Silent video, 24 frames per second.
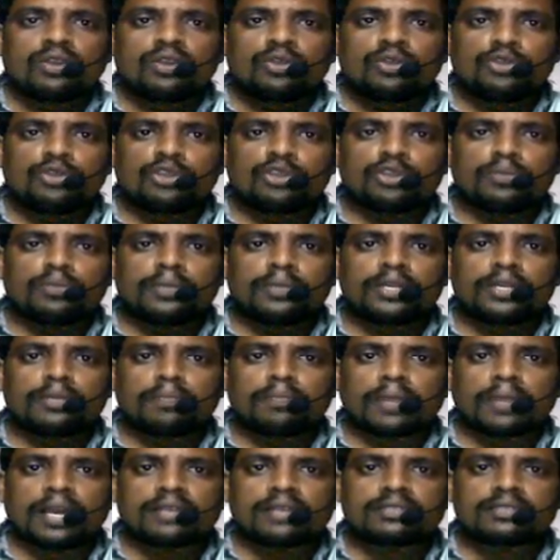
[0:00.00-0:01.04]
human
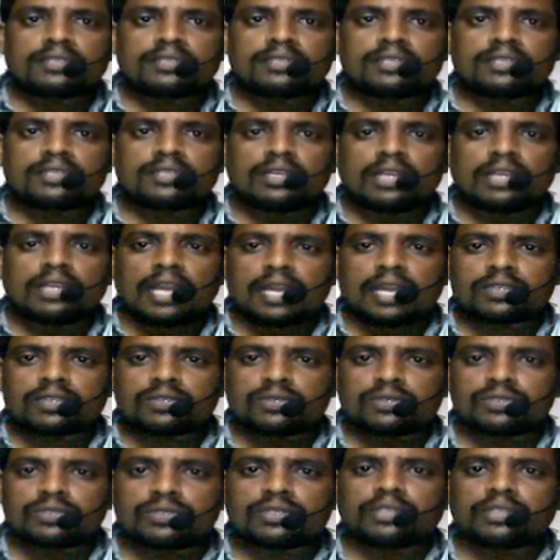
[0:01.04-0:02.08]
placental
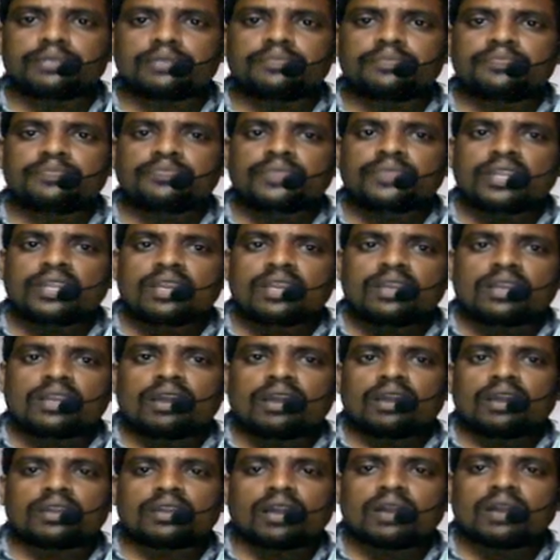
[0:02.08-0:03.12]
lactogen
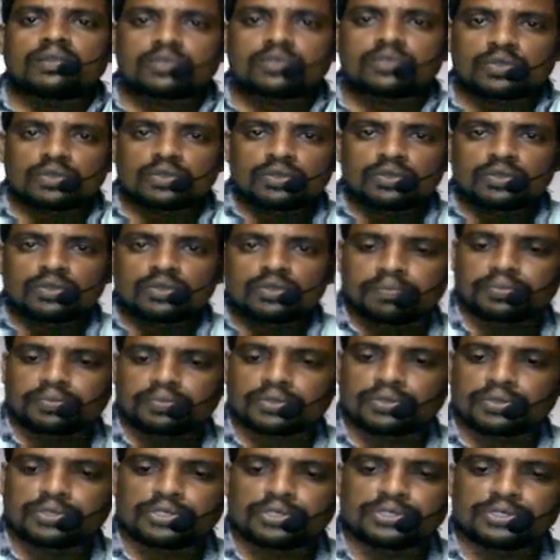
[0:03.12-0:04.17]
are also
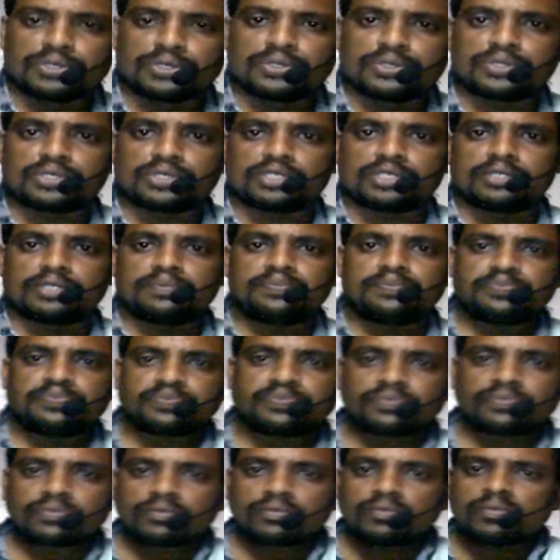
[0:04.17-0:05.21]
produced.
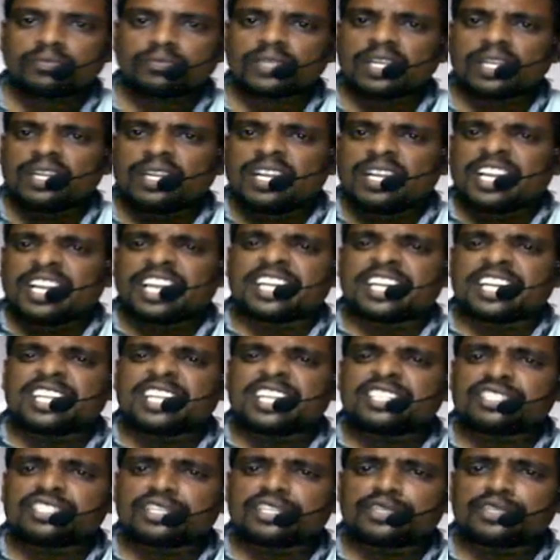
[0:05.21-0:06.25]
In
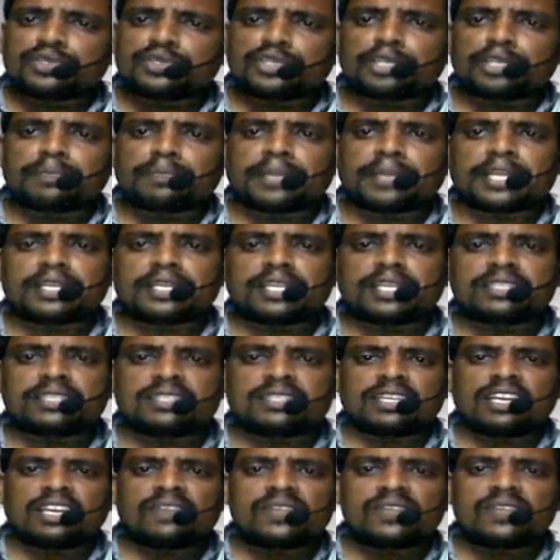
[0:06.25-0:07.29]
addition, during pregnancy,
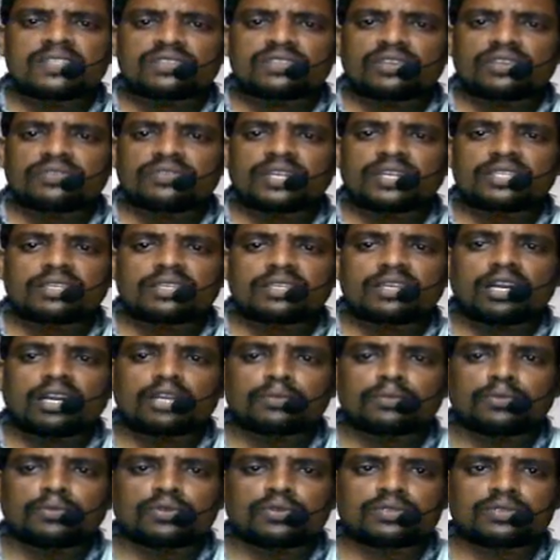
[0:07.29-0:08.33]
levels of other
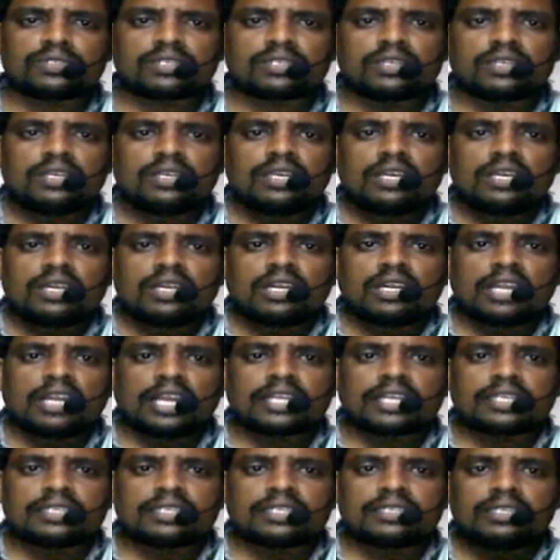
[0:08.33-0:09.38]
hormones
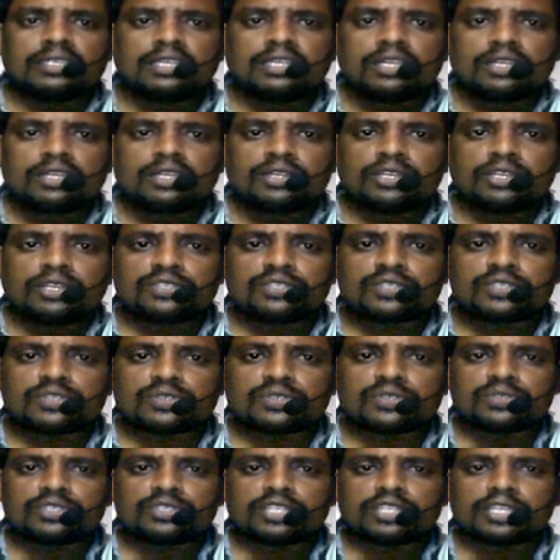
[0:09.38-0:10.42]
like
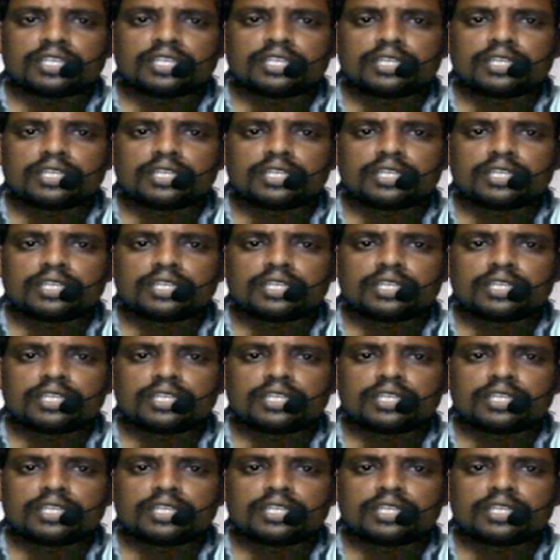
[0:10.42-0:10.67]
estrogen,